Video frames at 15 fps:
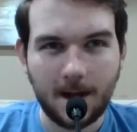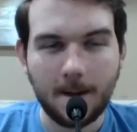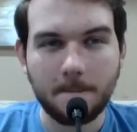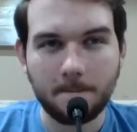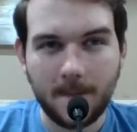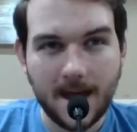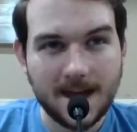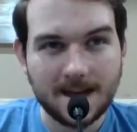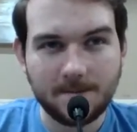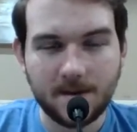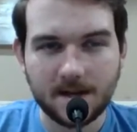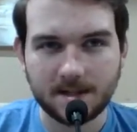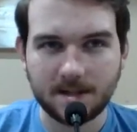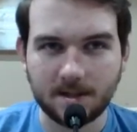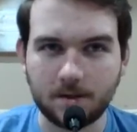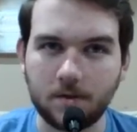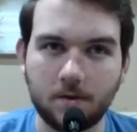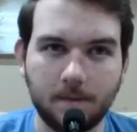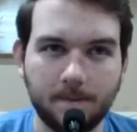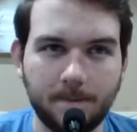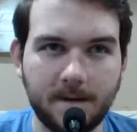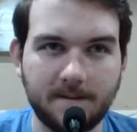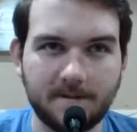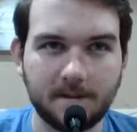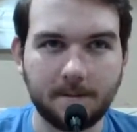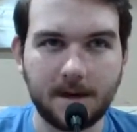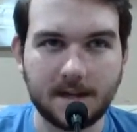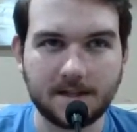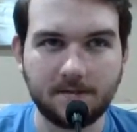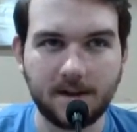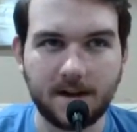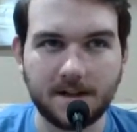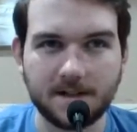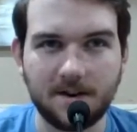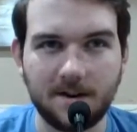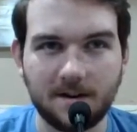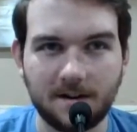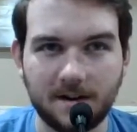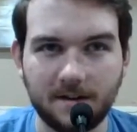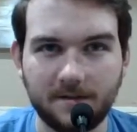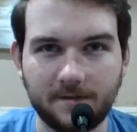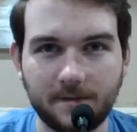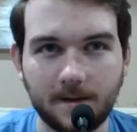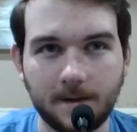Maybe 2, if the boss fight is hard enough.